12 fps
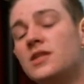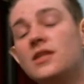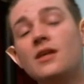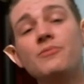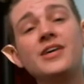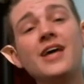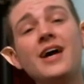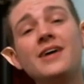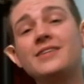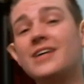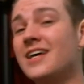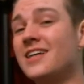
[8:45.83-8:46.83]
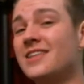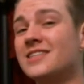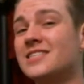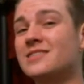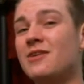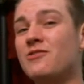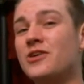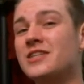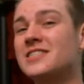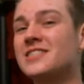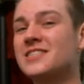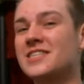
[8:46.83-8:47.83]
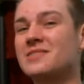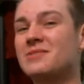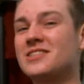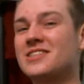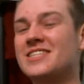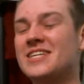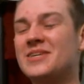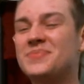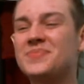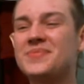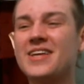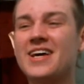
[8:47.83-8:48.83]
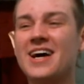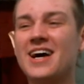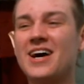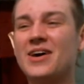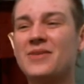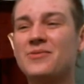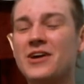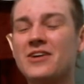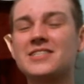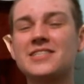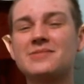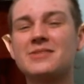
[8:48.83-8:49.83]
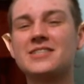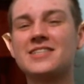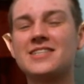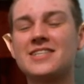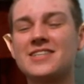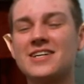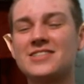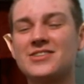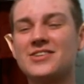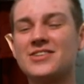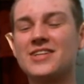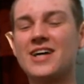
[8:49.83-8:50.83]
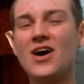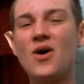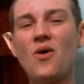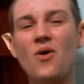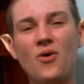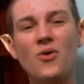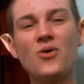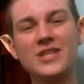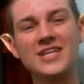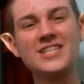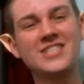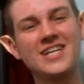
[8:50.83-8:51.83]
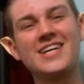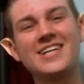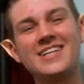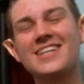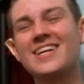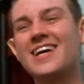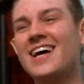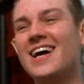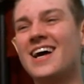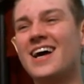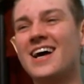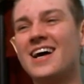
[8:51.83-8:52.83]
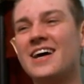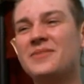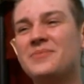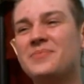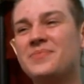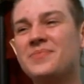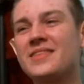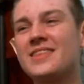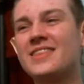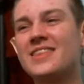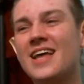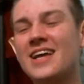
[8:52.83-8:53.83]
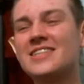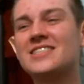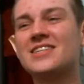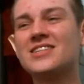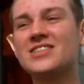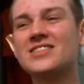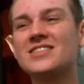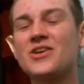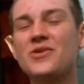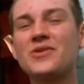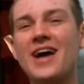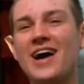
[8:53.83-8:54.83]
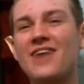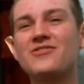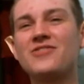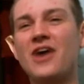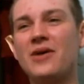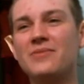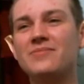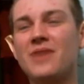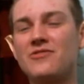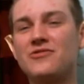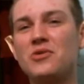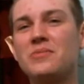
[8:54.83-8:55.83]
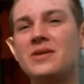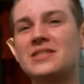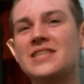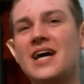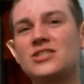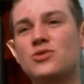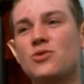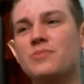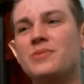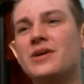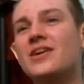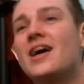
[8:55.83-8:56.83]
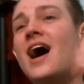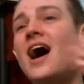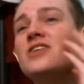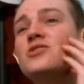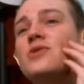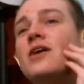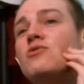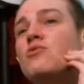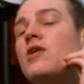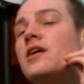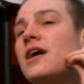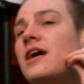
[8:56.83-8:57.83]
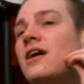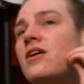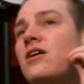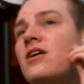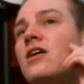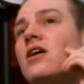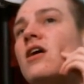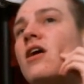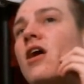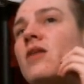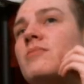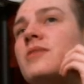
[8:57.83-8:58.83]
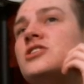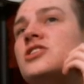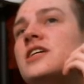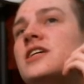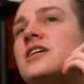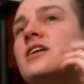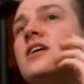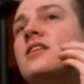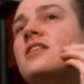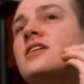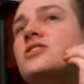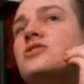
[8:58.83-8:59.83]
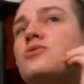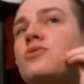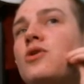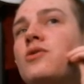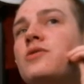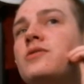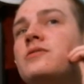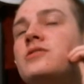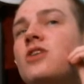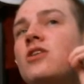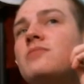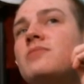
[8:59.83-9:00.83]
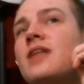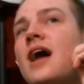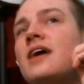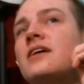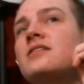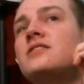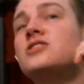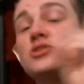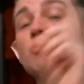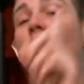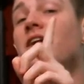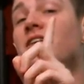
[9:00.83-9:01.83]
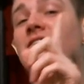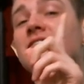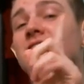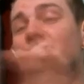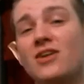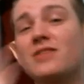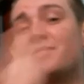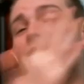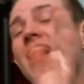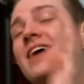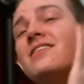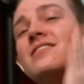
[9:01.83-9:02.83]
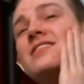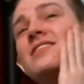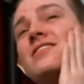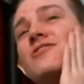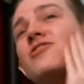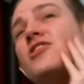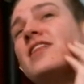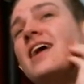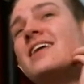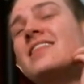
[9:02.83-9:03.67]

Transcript: But yeah, this is my voice, 6 months on tea. We are 6 months on testosterone. Holy shit. And I still don't have a full mustache or beard. I do have one hair on my cheek that's grown solid black. Just one. Solid black. Full length.